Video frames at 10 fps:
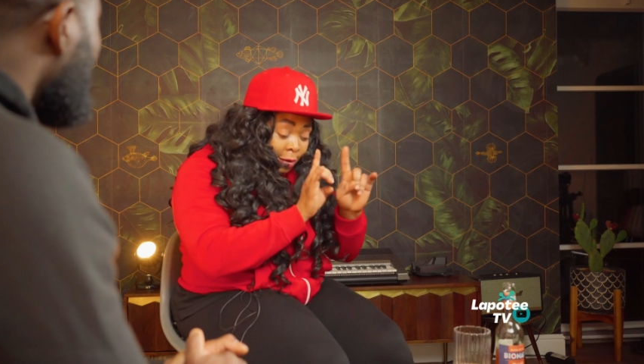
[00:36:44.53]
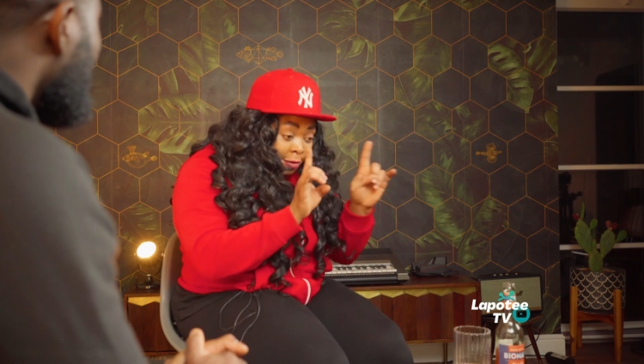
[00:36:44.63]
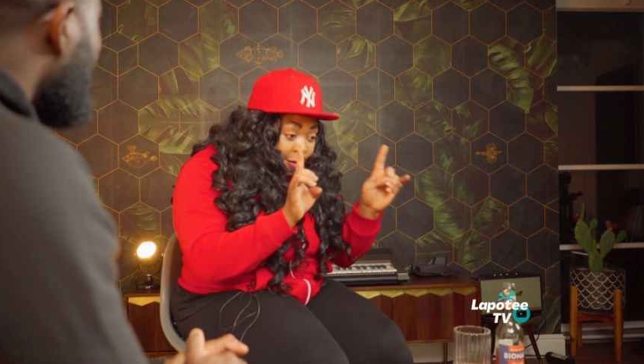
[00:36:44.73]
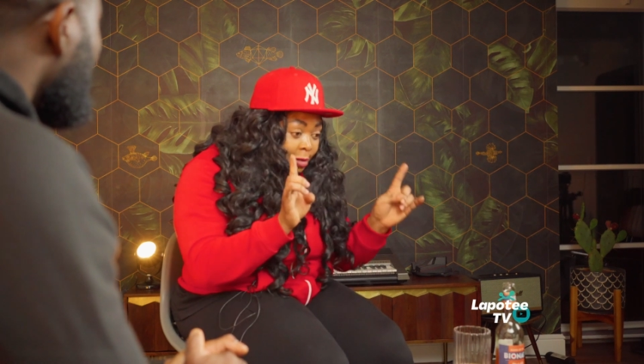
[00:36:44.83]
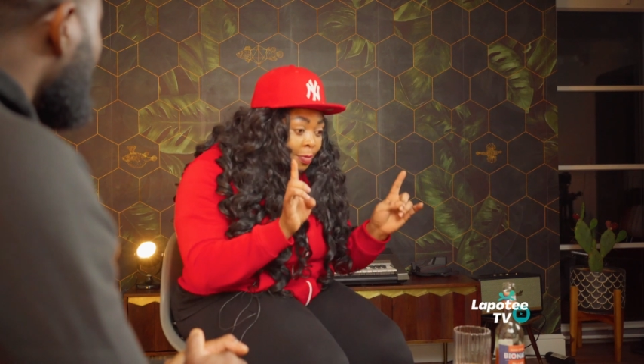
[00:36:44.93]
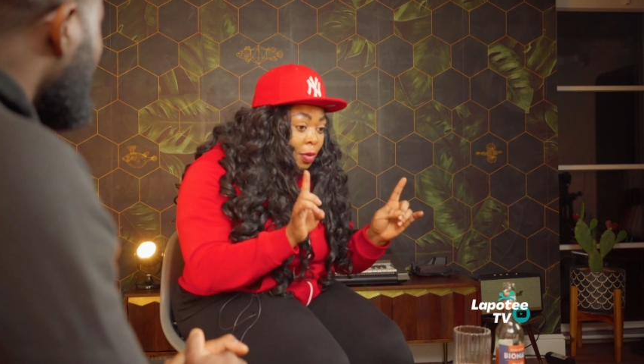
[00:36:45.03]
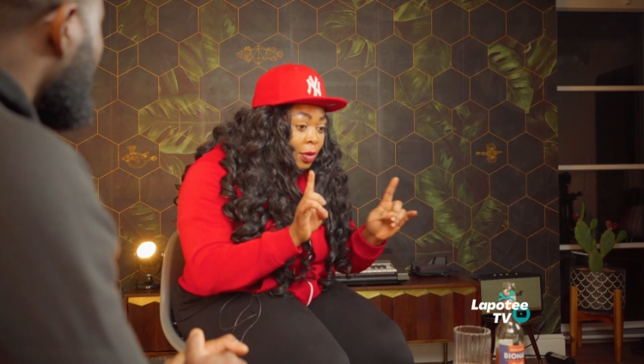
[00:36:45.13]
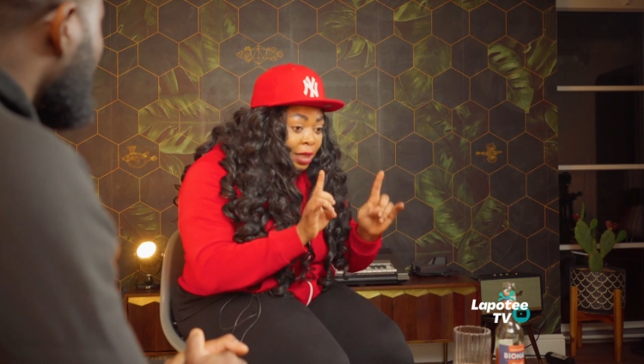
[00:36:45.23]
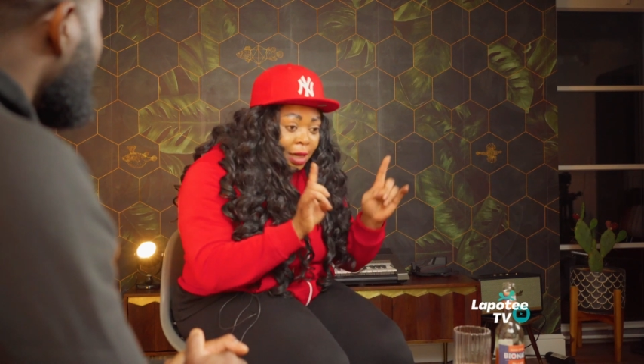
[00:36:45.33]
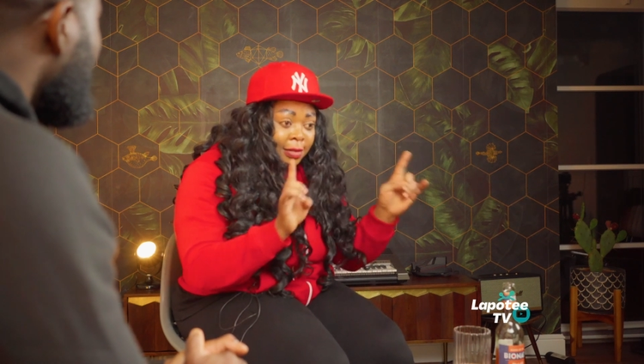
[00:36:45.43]

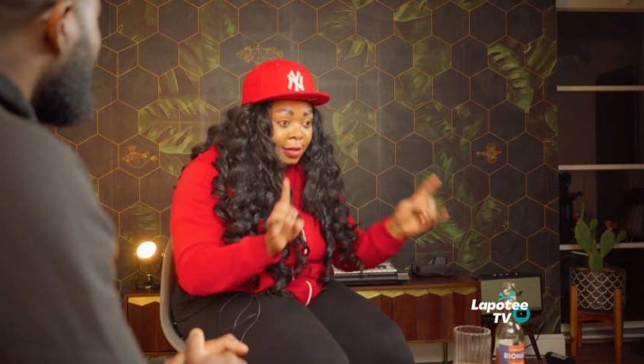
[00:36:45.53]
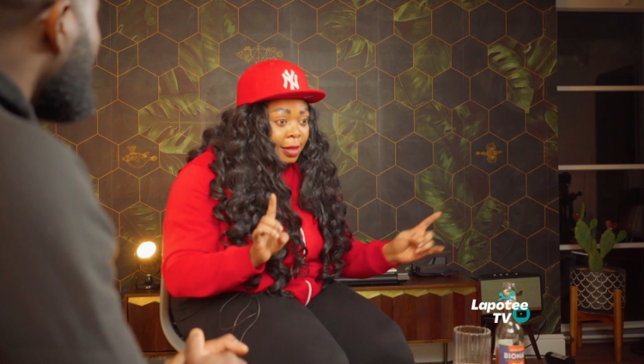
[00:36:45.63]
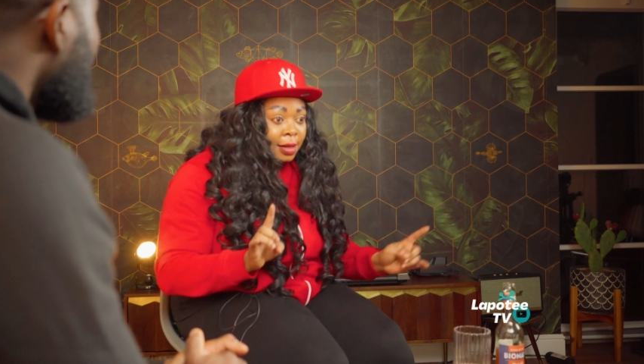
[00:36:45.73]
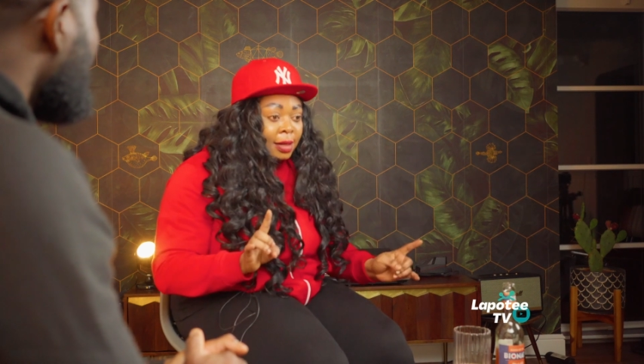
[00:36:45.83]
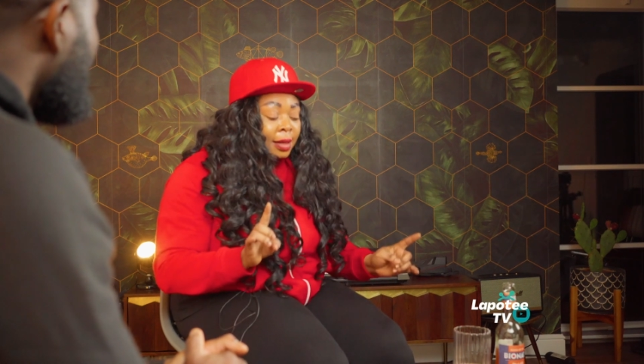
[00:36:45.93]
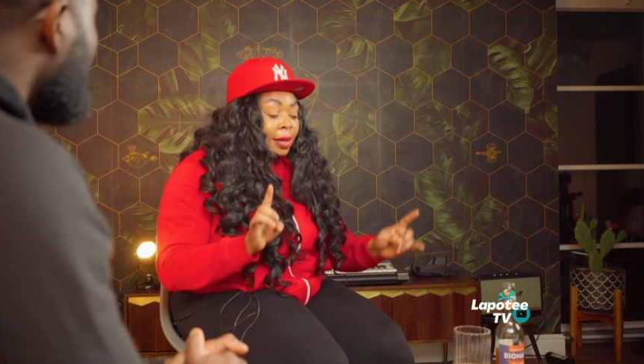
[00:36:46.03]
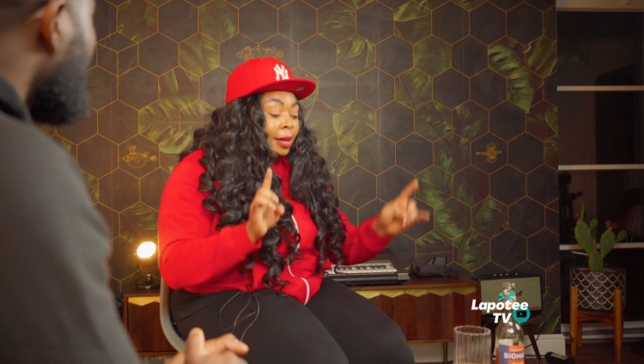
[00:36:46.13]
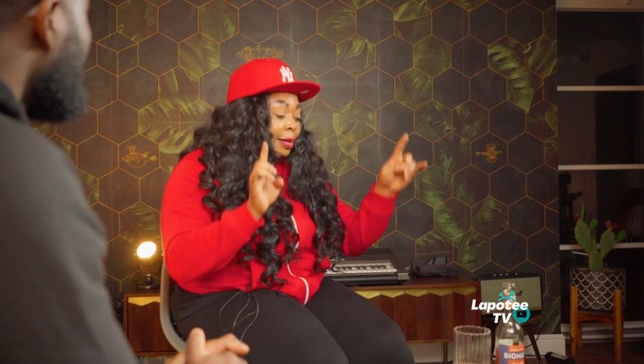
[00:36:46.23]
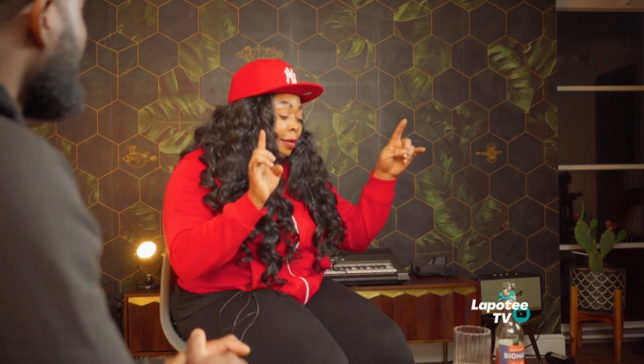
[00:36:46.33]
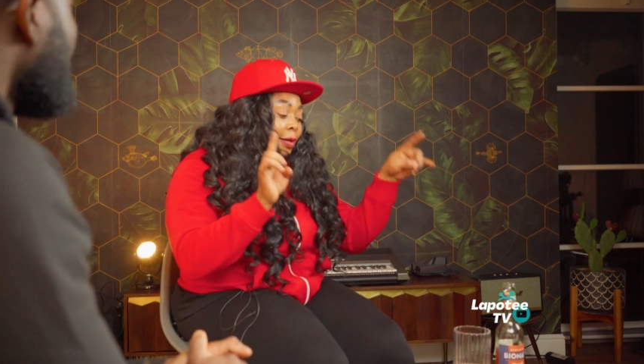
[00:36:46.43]
Facebook shouting.
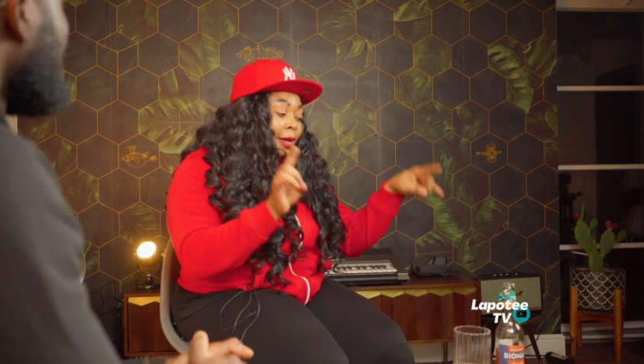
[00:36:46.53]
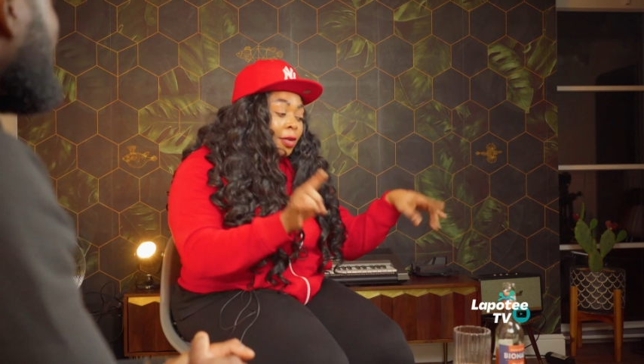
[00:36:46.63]
On a